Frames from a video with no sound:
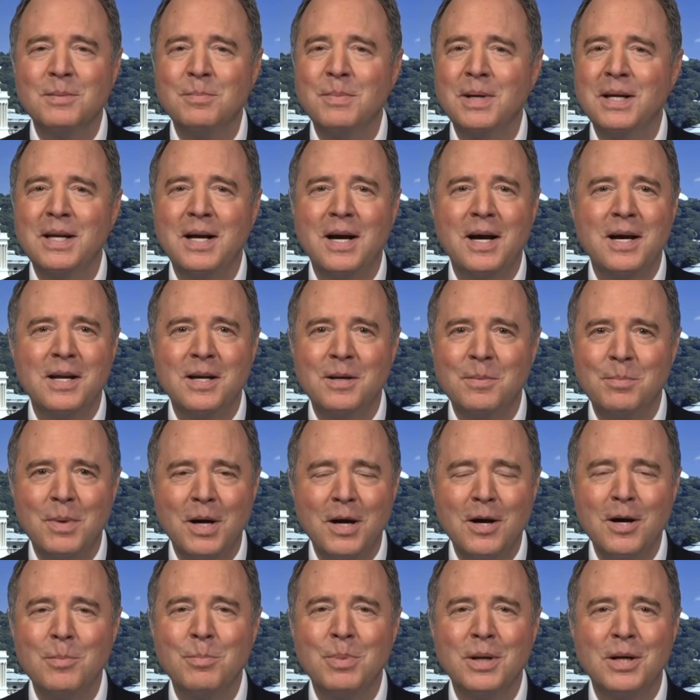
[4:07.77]
many I had
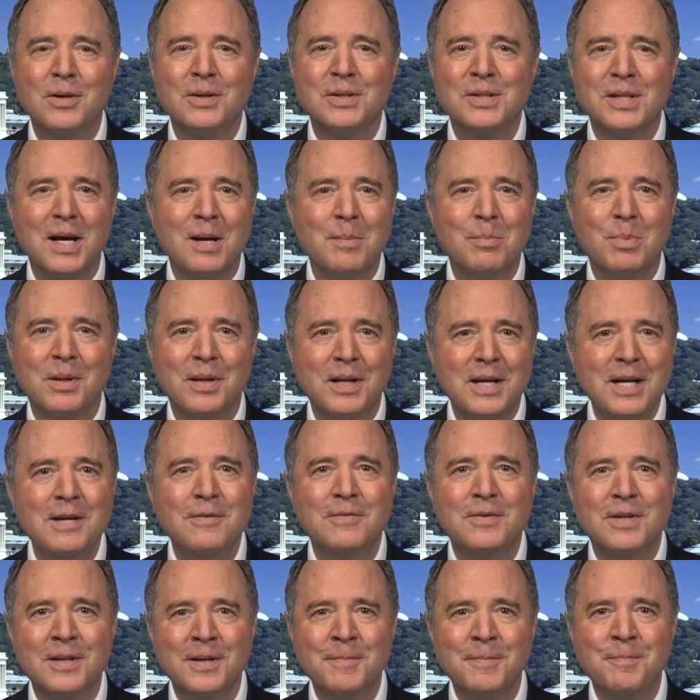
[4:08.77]
admired, because I
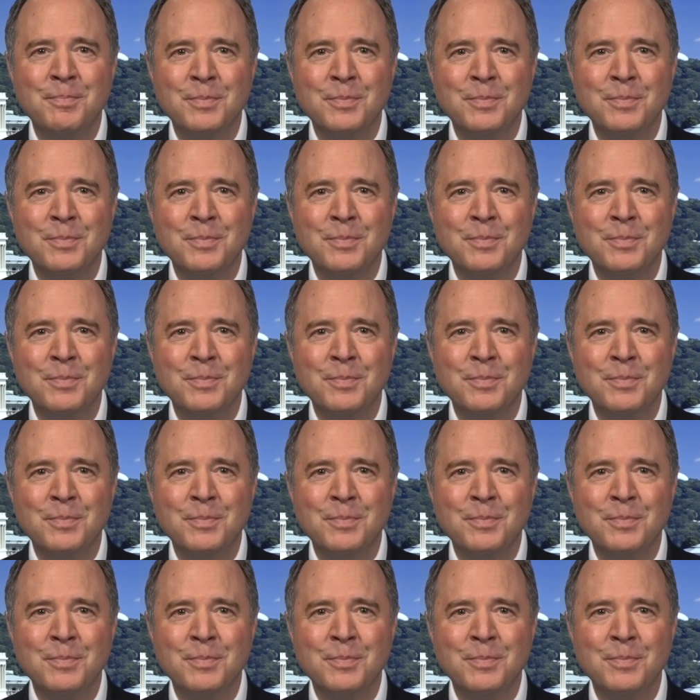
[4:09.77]
believed